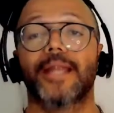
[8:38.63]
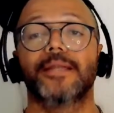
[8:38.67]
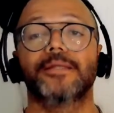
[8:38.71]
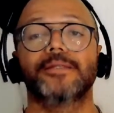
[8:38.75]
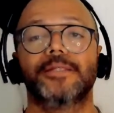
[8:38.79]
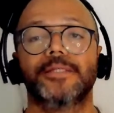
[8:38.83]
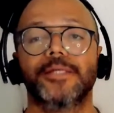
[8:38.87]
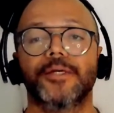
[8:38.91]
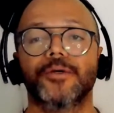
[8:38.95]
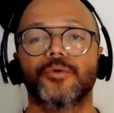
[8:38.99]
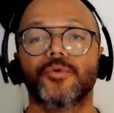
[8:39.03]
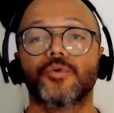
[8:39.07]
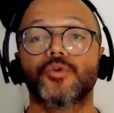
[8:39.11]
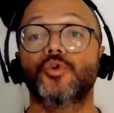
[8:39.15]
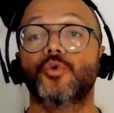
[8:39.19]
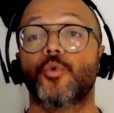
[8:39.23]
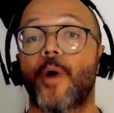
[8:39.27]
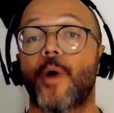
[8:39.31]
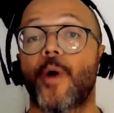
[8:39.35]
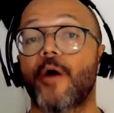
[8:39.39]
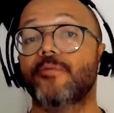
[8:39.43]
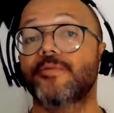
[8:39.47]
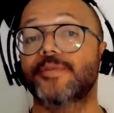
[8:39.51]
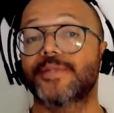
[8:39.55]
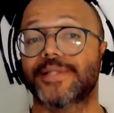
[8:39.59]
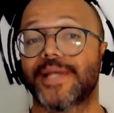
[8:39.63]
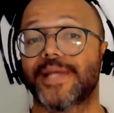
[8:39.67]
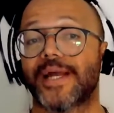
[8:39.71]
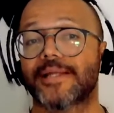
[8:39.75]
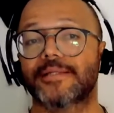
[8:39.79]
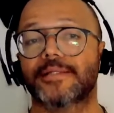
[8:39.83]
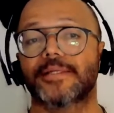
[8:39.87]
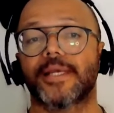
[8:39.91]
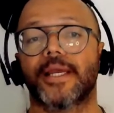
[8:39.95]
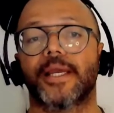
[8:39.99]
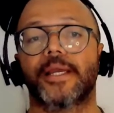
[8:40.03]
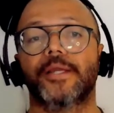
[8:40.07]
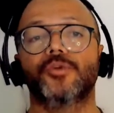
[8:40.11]
and 0.12
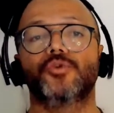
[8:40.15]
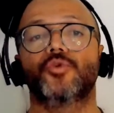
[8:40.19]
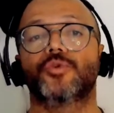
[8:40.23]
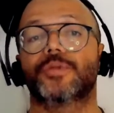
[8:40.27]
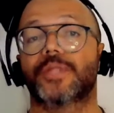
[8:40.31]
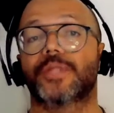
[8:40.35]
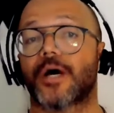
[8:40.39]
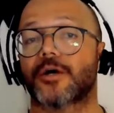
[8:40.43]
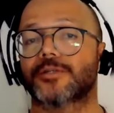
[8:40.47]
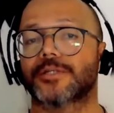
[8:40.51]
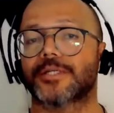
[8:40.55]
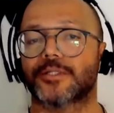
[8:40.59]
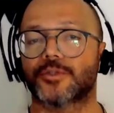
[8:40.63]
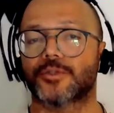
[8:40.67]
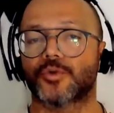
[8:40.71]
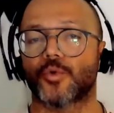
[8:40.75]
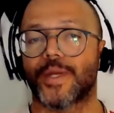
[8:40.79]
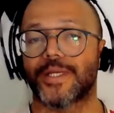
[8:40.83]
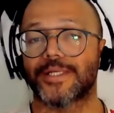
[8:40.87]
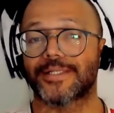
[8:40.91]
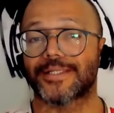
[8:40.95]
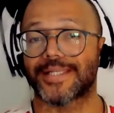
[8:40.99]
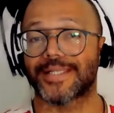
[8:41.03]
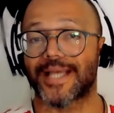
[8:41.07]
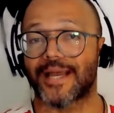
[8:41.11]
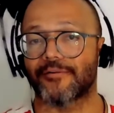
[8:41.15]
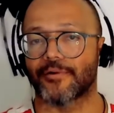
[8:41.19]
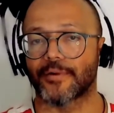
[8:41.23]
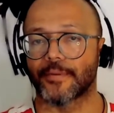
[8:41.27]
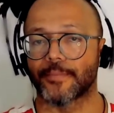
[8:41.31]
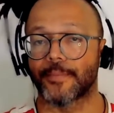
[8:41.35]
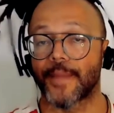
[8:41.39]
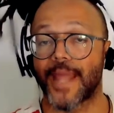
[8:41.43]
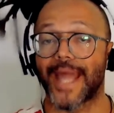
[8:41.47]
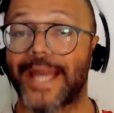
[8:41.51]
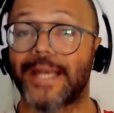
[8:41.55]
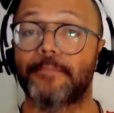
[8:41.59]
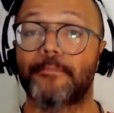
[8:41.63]
cents in 2027
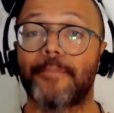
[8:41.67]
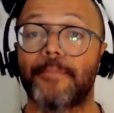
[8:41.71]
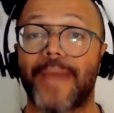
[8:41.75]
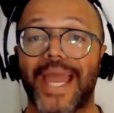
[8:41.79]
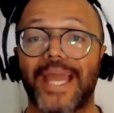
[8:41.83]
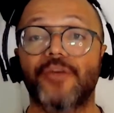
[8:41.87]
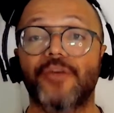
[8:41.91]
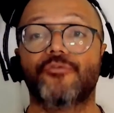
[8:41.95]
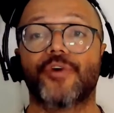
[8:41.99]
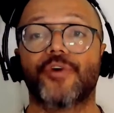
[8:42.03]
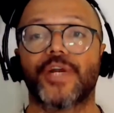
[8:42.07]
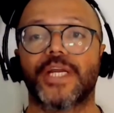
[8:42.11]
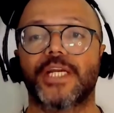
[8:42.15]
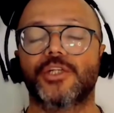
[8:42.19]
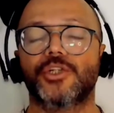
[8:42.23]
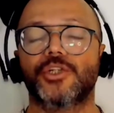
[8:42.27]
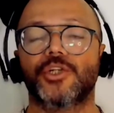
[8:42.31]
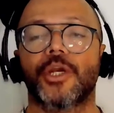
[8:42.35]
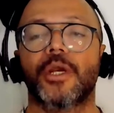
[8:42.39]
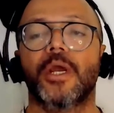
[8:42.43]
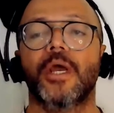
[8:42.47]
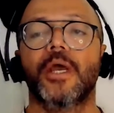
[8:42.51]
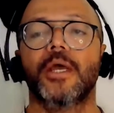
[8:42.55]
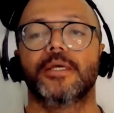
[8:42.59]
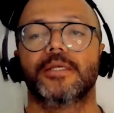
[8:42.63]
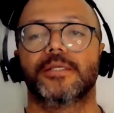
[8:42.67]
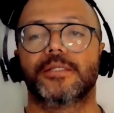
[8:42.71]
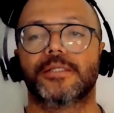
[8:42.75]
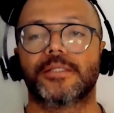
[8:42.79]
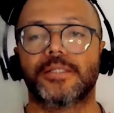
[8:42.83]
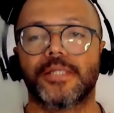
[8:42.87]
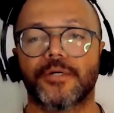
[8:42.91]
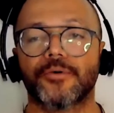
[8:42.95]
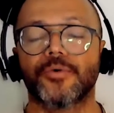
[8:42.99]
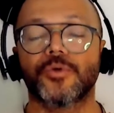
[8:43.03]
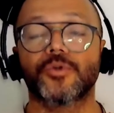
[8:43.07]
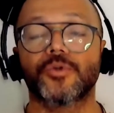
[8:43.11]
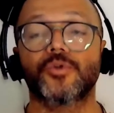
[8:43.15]
and may reach
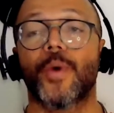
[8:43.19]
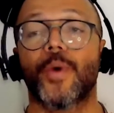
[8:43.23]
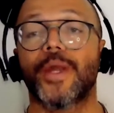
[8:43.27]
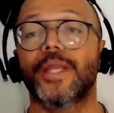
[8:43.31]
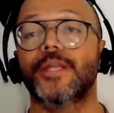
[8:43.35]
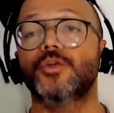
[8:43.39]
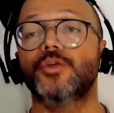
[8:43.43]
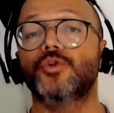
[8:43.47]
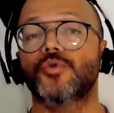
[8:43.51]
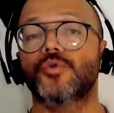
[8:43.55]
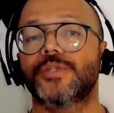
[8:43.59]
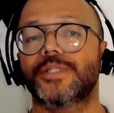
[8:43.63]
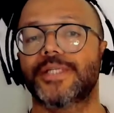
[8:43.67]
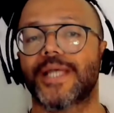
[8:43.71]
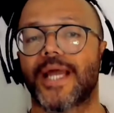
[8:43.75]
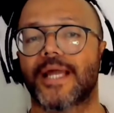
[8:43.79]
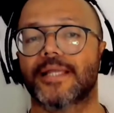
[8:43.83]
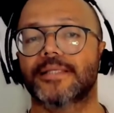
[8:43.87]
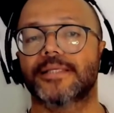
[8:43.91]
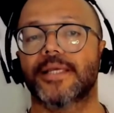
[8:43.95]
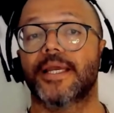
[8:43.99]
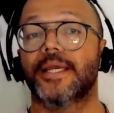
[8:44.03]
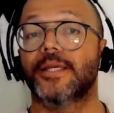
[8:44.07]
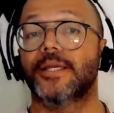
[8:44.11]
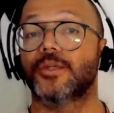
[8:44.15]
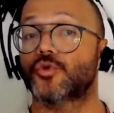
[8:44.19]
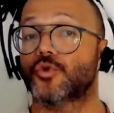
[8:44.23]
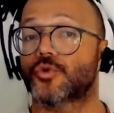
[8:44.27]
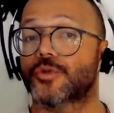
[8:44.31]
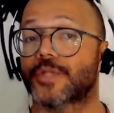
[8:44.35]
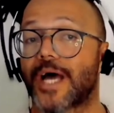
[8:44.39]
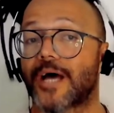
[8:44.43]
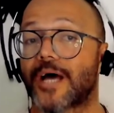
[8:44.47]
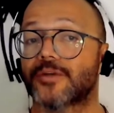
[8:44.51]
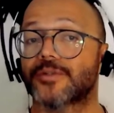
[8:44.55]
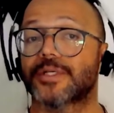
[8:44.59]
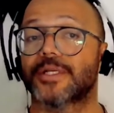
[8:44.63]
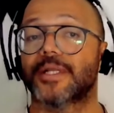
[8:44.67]
0.22 cents in
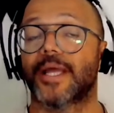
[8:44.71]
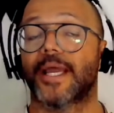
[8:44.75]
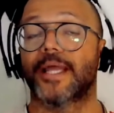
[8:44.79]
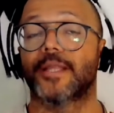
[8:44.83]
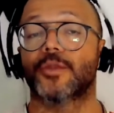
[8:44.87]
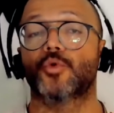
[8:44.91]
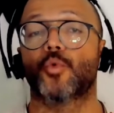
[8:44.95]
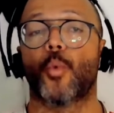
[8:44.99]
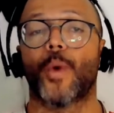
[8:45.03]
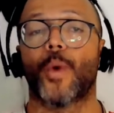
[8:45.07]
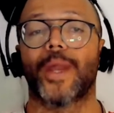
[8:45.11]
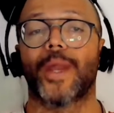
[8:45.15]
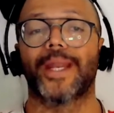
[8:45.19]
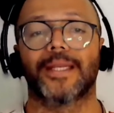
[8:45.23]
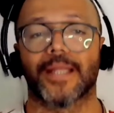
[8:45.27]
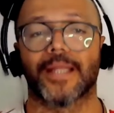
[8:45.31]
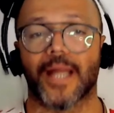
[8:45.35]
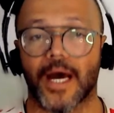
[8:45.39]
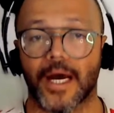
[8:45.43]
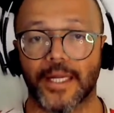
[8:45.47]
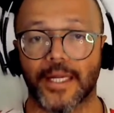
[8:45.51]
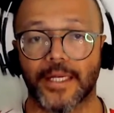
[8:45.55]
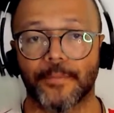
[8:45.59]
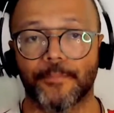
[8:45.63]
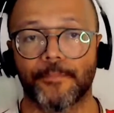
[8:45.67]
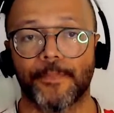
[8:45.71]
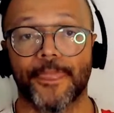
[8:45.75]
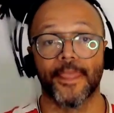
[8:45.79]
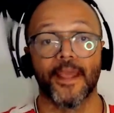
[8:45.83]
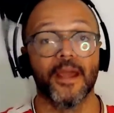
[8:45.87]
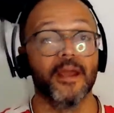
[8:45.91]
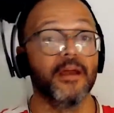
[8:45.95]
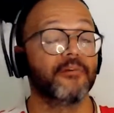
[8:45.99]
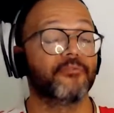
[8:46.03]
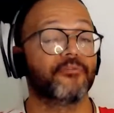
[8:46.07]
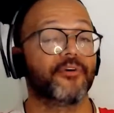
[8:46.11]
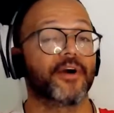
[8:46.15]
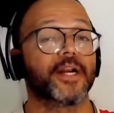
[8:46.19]
2029.
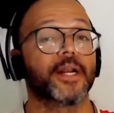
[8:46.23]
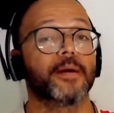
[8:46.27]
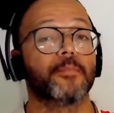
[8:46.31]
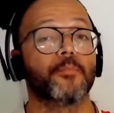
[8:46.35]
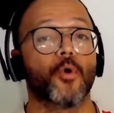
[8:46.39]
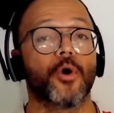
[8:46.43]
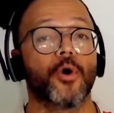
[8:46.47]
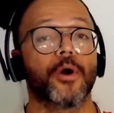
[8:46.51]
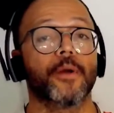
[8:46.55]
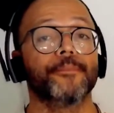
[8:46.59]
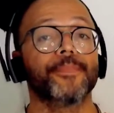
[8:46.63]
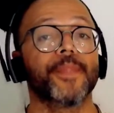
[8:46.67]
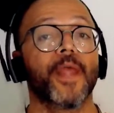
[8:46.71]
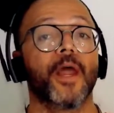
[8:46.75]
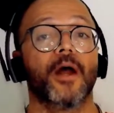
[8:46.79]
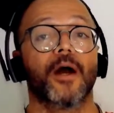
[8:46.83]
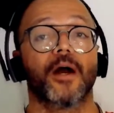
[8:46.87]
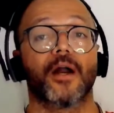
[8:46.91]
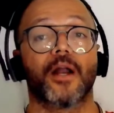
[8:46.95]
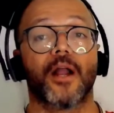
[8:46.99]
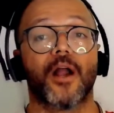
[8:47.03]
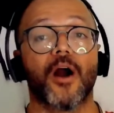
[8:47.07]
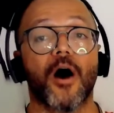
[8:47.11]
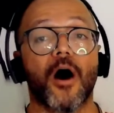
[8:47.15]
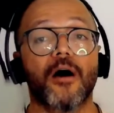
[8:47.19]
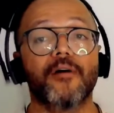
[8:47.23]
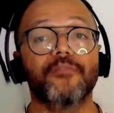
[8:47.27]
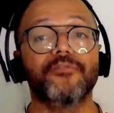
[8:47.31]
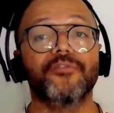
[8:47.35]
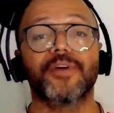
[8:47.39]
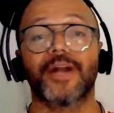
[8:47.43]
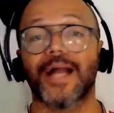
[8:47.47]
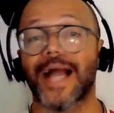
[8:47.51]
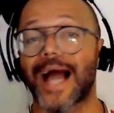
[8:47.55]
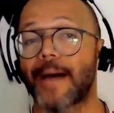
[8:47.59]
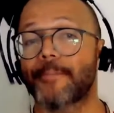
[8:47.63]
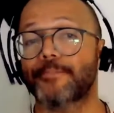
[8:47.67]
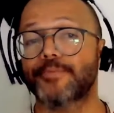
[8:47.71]
Furthermore,
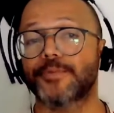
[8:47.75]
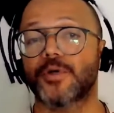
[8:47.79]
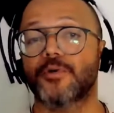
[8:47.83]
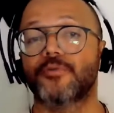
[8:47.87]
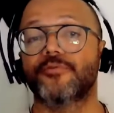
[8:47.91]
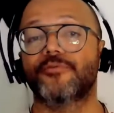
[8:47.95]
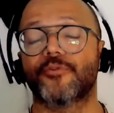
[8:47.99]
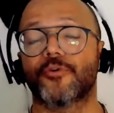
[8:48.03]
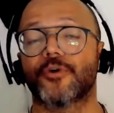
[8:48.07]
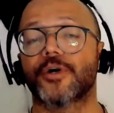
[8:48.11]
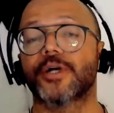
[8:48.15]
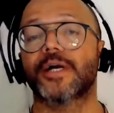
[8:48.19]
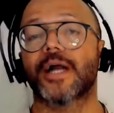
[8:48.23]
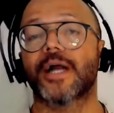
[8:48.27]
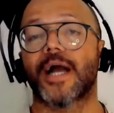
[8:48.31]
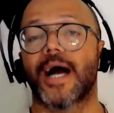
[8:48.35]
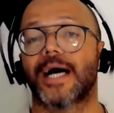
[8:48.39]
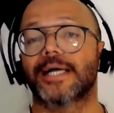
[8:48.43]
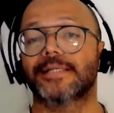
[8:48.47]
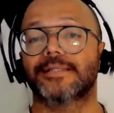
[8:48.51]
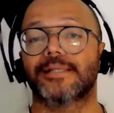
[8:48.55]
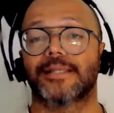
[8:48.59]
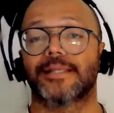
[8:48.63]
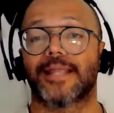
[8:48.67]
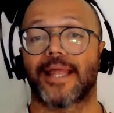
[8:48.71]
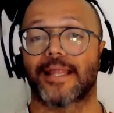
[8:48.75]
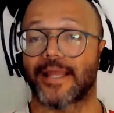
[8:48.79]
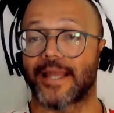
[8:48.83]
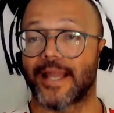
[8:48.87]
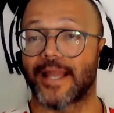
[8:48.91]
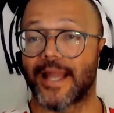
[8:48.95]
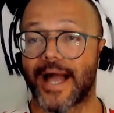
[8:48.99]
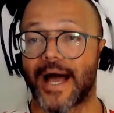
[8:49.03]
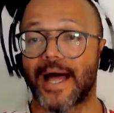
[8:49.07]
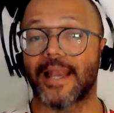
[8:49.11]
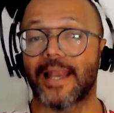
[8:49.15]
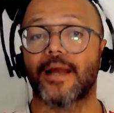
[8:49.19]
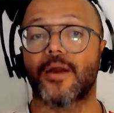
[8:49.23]
Gov Capital forecast that the
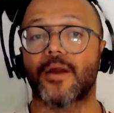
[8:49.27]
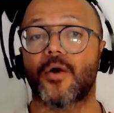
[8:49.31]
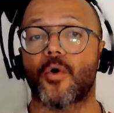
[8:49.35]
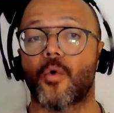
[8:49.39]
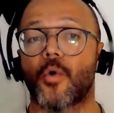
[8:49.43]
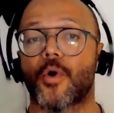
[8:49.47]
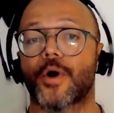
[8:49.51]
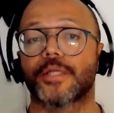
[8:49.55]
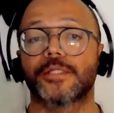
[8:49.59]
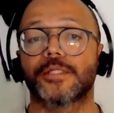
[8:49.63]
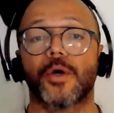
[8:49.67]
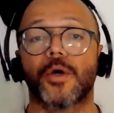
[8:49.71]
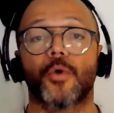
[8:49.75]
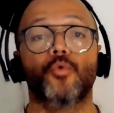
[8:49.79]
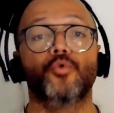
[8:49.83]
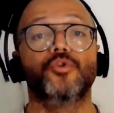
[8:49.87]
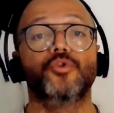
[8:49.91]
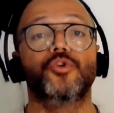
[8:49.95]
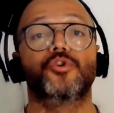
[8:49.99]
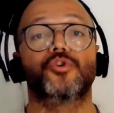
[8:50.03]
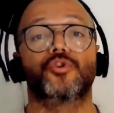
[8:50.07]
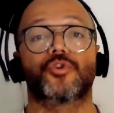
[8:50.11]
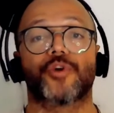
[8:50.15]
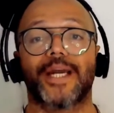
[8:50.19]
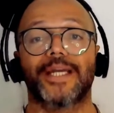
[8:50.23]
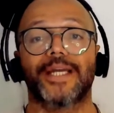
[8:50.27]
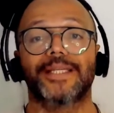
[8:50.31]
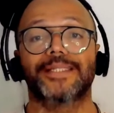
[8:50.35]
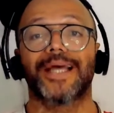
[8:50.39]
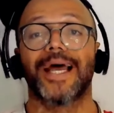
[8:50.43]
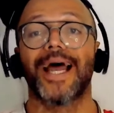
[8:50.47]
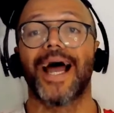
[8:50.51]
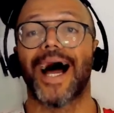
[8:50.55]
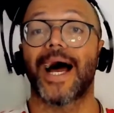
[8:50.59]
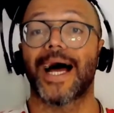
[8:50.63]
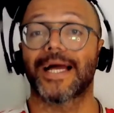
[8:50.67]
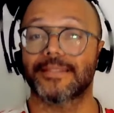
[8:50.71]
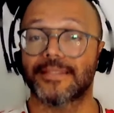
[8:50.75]
Gala coins would trade
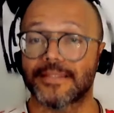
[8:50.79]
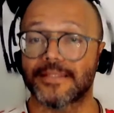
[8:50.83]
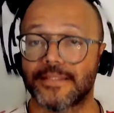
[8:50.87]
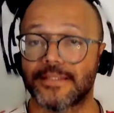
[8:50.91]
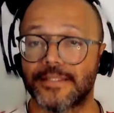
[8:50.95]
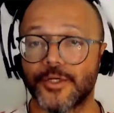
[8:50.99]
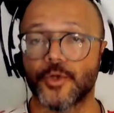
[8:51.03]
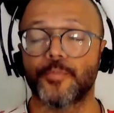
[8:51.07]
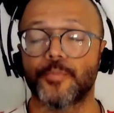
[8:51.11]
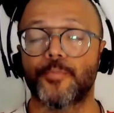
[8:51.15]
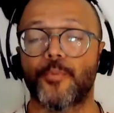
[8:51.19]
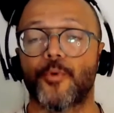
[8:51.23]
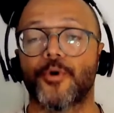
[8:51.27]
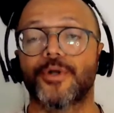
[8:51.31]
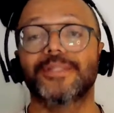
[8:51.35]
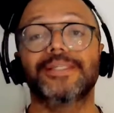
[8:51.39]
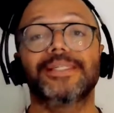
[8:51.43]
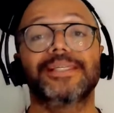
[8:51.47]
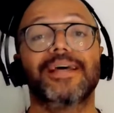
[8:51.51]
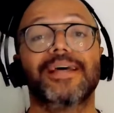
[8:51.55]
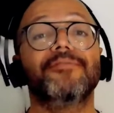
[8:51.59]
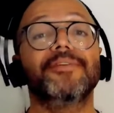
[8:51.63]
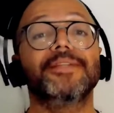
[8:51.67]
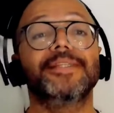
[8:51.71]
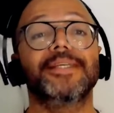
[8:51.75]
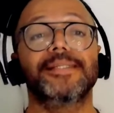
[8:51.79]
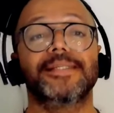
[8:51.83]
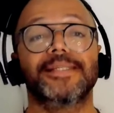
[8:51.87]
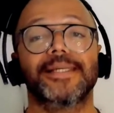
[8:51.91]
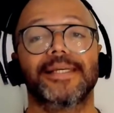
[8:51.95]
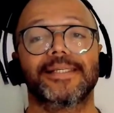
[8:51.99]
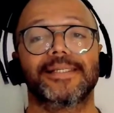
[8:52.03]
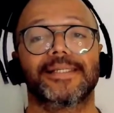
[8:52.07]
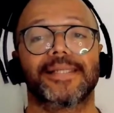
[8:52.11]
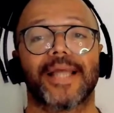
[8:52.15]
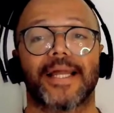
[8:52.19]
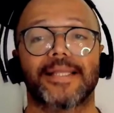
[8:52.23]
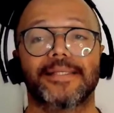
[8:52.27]
at 0.76
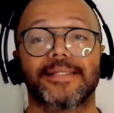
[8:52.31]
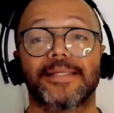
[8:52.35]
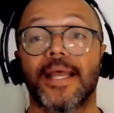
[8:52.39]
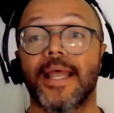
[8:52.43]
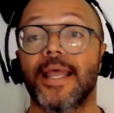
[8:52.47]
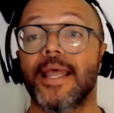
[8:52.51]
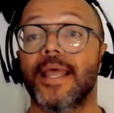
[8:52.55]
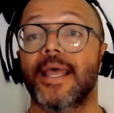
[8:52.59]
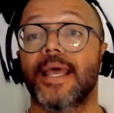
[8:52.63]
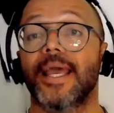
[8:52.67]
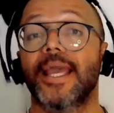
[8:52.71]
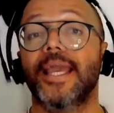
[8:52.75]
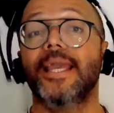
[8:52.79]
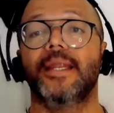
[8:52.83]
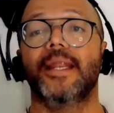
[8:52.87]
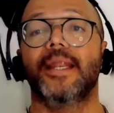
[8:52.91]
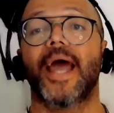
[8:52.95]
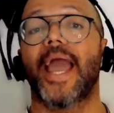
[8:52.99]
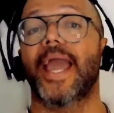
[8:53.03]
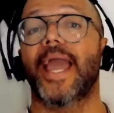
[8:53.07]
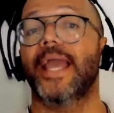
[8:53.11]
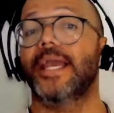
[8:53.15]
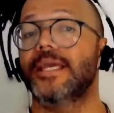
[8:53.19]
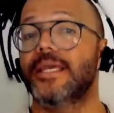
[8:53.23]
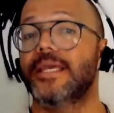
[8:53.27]
cents in a